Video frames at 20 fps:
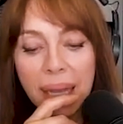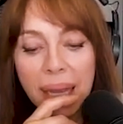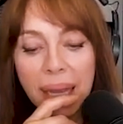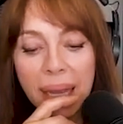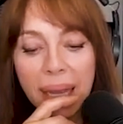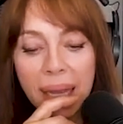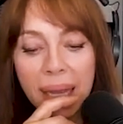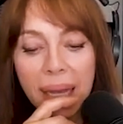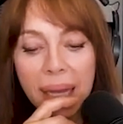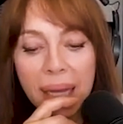
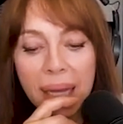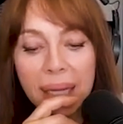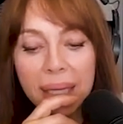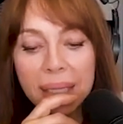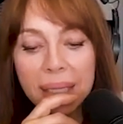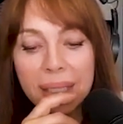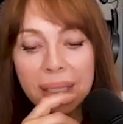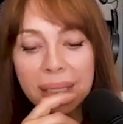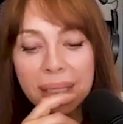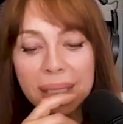
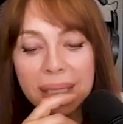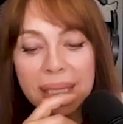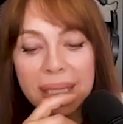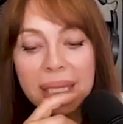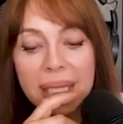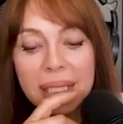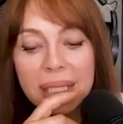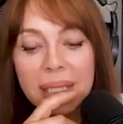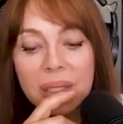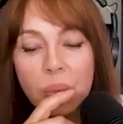And
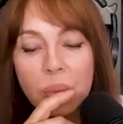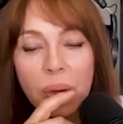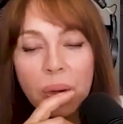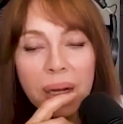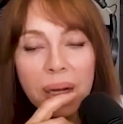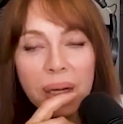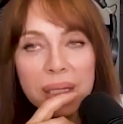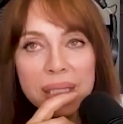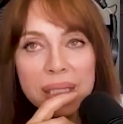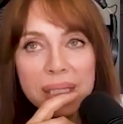this is
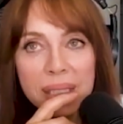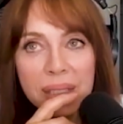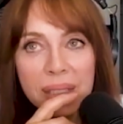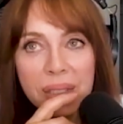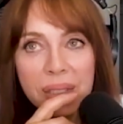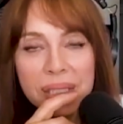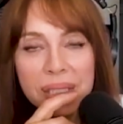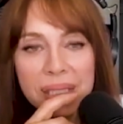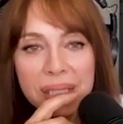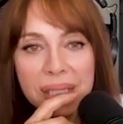where it's
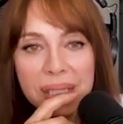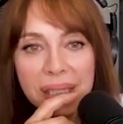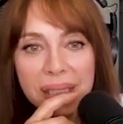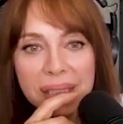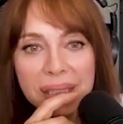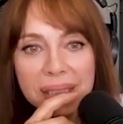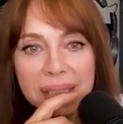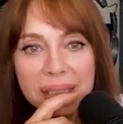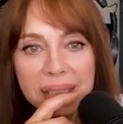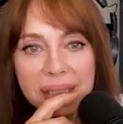
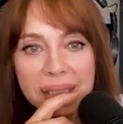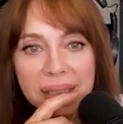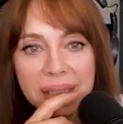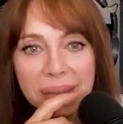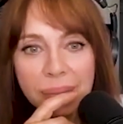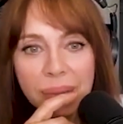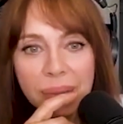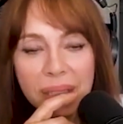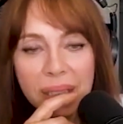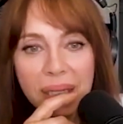interesting,
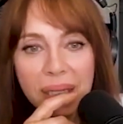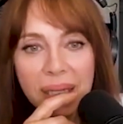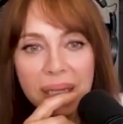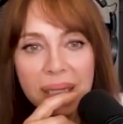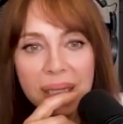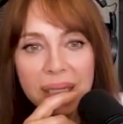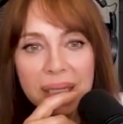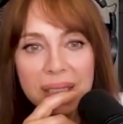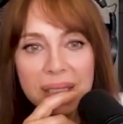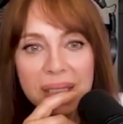
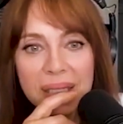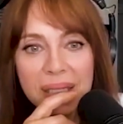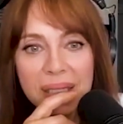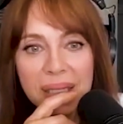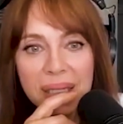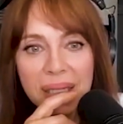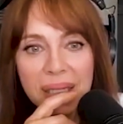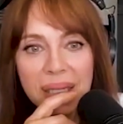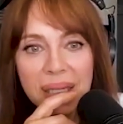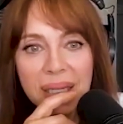because
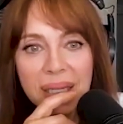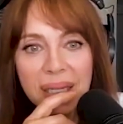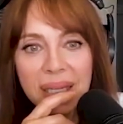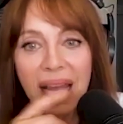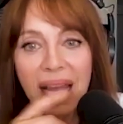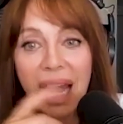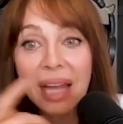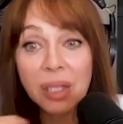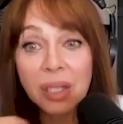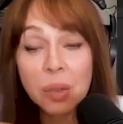
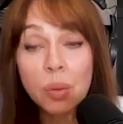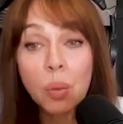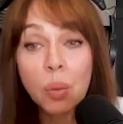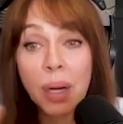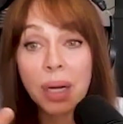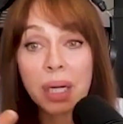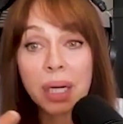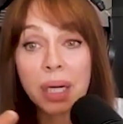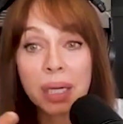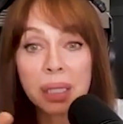that's
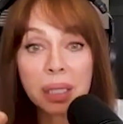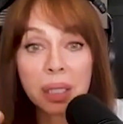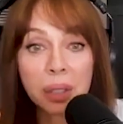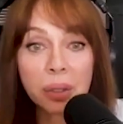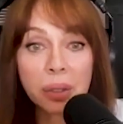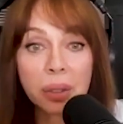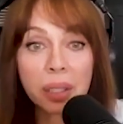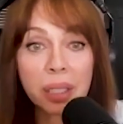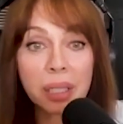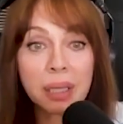where it
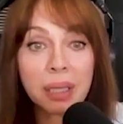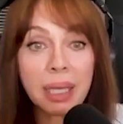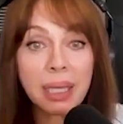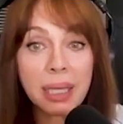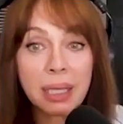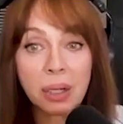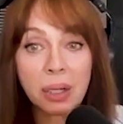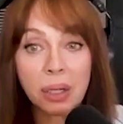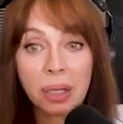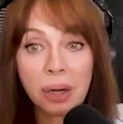literally,
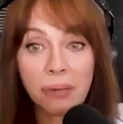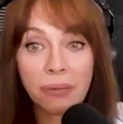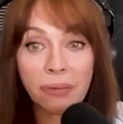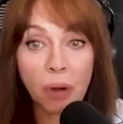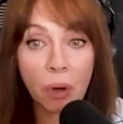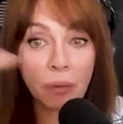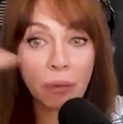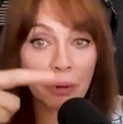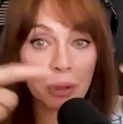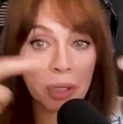they're going to
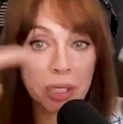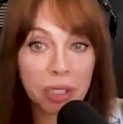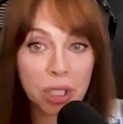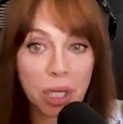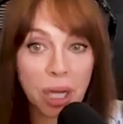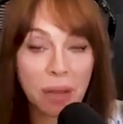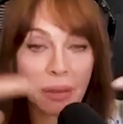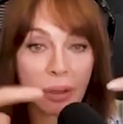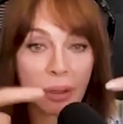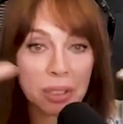vote for
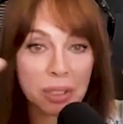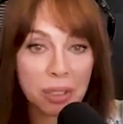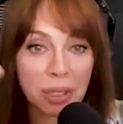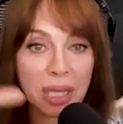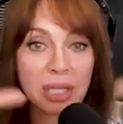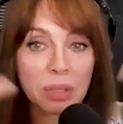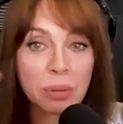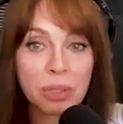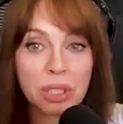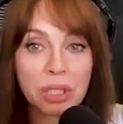each other. So
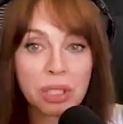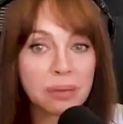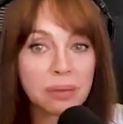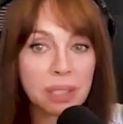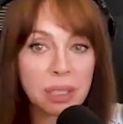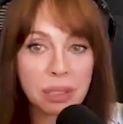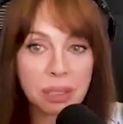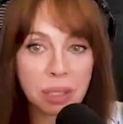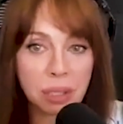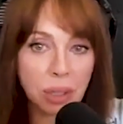that's where Jeff
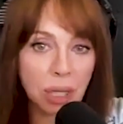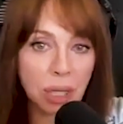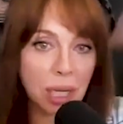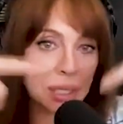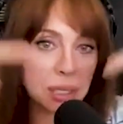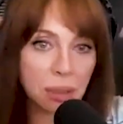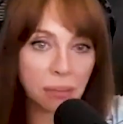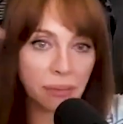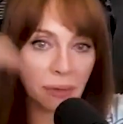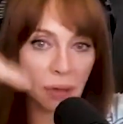says, you
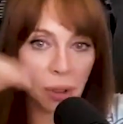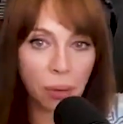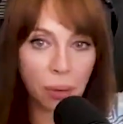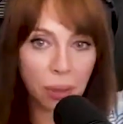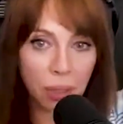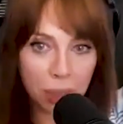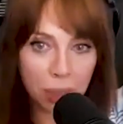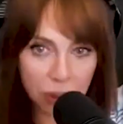guys don't vote.